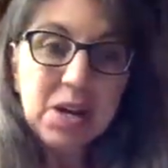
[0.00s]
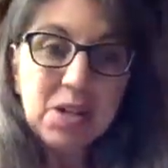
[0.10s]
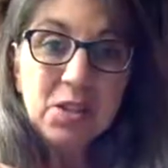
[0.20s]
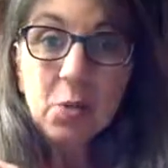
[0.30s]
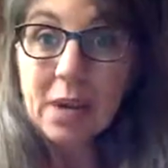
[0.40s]

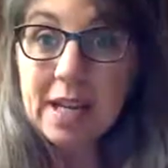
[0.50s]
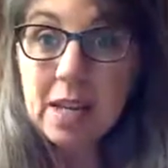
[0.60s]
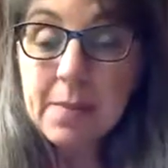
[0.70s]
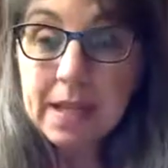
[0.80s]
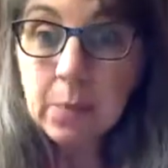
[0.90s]
So we're
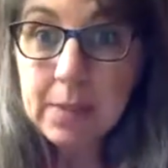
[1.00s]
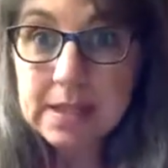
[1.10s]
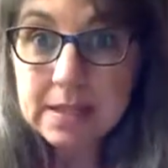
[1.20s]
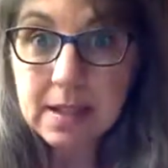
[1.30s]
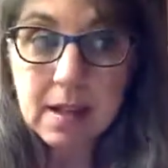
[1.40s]
gonna make
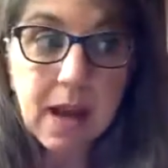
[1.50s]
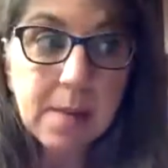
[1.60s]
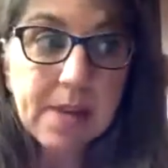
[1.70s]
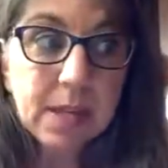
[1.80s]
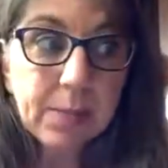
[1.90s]
pizza. I
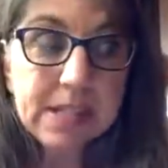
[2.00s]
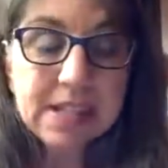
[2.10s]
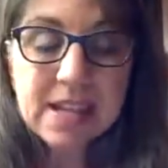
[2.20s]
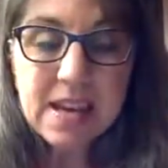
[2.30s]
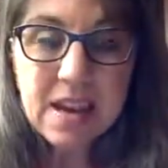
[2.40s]
make
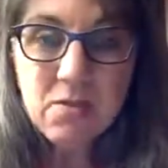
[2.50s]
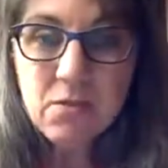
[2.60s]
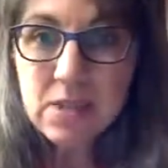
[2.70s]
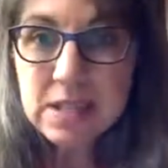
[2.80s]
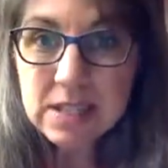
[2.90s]
pizza
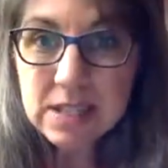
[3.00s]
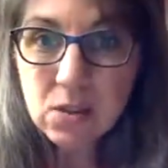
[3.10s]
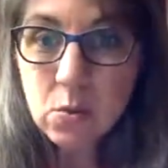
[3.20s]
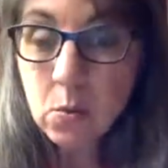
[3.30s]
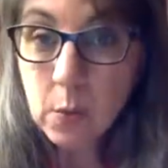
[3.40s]
every
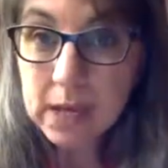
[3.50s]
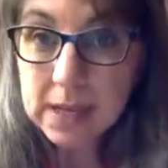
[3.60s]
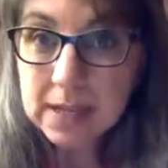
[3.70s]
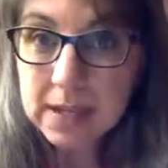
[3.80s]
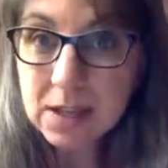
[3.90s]
single
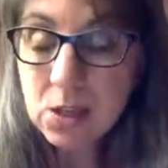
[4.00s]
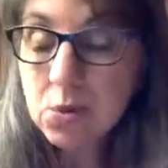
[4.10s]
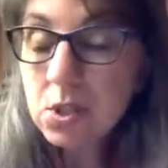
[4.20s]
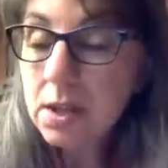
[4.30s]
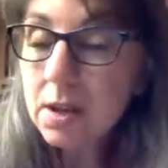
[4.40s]
week,
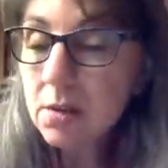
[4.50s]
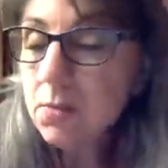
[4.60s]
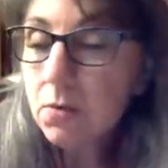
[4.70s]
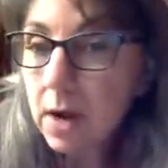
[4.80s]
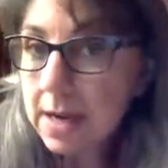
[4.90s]
usually on
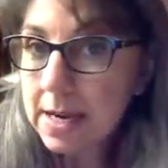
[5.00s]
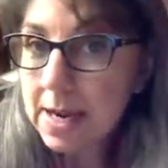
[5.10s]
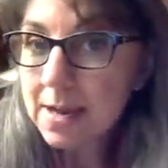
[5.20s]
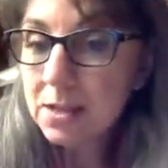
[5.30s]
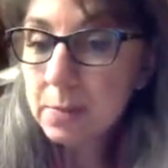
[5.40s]

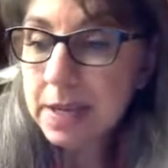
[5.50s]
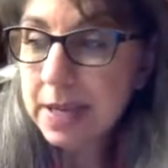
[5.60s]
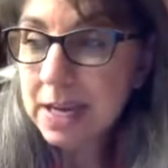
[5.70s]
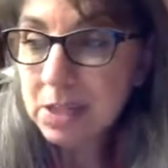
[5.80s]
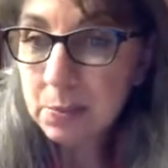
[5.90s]
Fridays
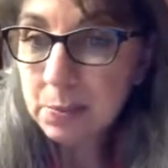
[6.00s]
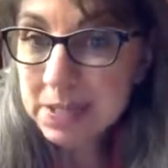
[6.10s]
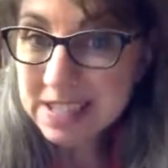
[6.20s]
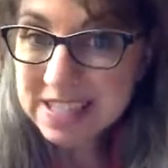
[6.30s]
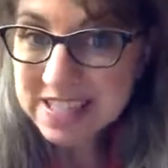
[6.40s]
because
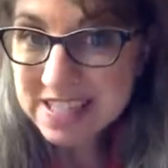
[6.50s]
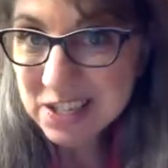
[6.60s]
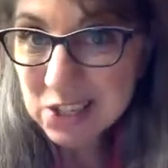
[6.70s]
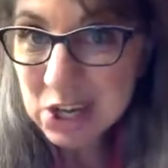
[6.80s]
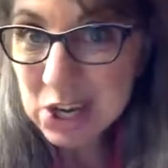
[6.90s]
pizza
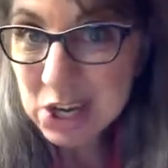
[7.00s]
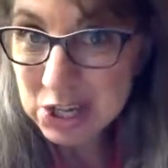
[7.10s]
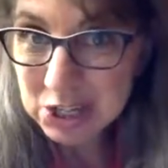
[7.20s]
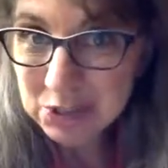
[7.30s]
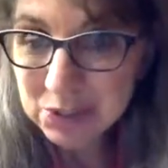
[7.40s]
is
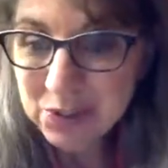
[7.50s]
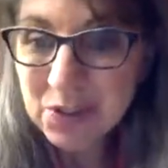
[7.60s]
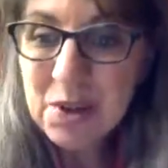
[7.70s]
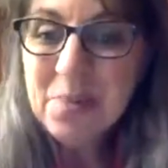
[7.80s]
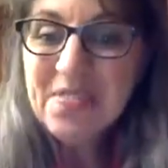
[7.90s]
love.
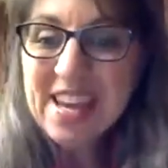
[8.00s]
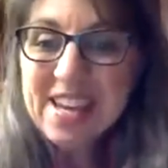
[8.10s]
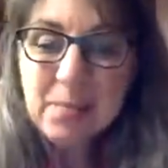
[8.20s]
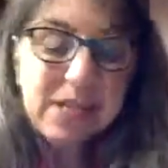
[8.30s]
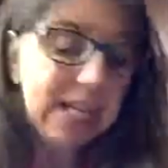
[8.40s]
Hey,
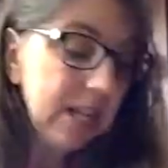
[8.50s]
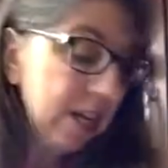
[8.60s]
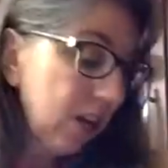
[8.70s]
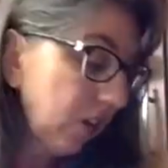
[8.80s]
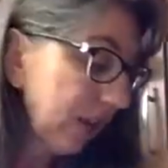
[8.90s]
Emily.
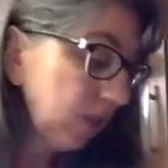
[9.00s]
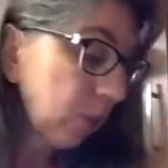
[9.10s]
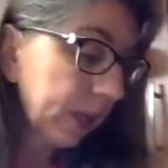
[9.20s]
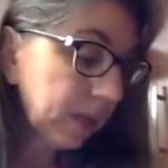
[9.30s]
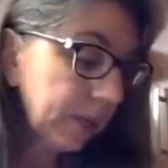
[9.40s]
Okay, so
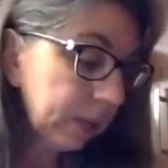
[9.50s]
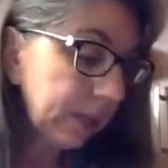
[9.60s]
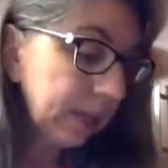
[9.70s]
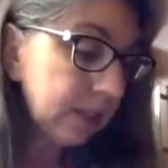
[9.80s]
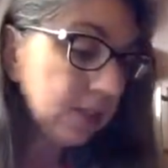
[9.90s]
we're gonna make
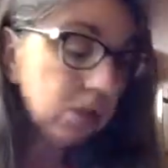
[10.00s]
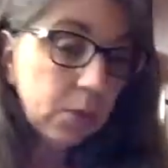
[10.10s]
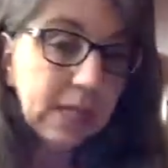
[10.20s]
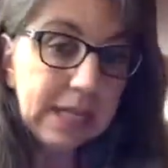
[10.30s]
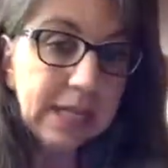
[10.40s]
pizza, so
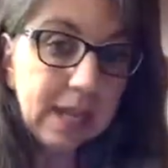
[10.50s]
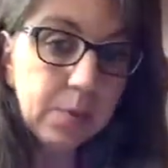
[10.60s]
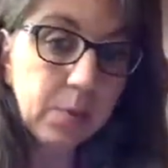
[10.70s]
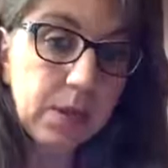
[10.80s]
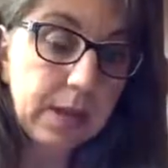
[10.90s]
we need a
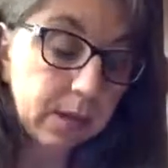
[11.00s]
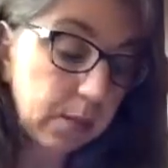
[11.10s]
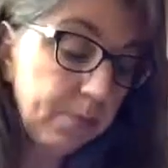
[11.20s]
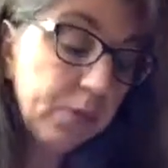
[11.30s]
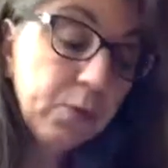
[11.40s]
couple
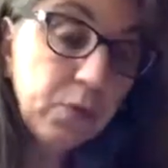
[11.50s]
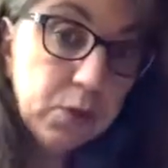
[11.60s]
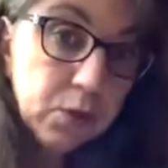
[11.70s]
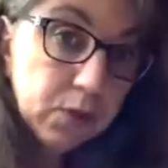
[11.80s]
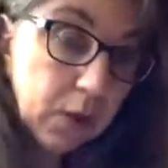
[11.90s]
things.
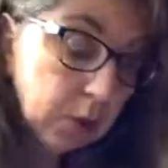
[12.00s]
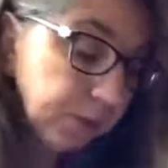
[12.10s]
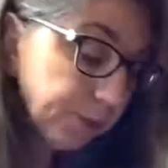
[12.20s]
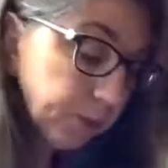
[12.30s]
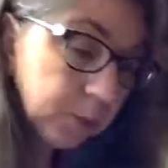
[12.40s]
First of
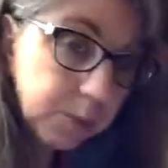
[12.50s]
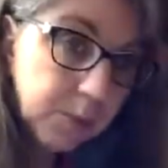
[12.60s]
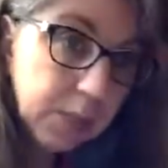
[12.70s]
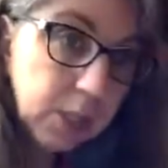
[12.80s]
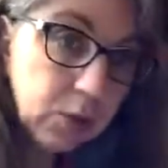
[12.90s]
all,
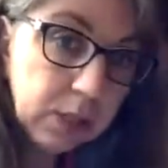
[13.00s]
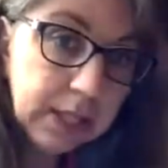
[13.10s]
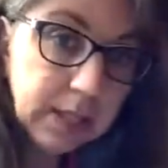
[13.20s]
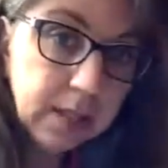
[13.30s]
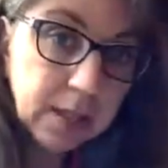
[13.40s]
you
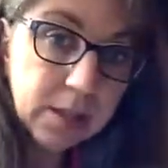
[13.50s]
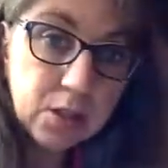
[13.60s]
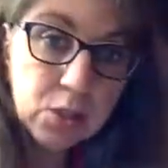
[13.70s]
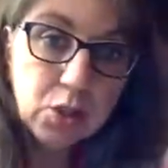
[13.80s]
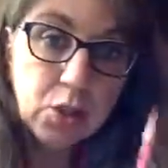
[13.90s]
need
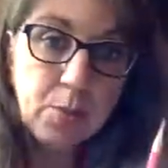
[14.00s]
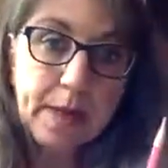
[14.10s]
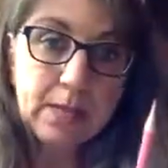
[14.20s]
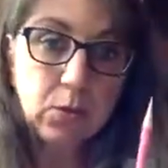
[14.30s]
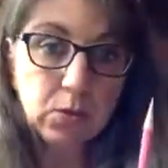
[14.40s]
2
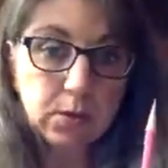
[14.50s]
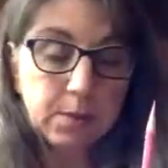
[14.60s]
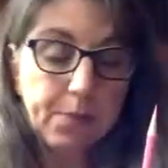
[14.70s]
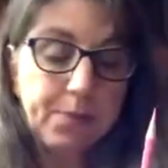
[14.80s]
pencils.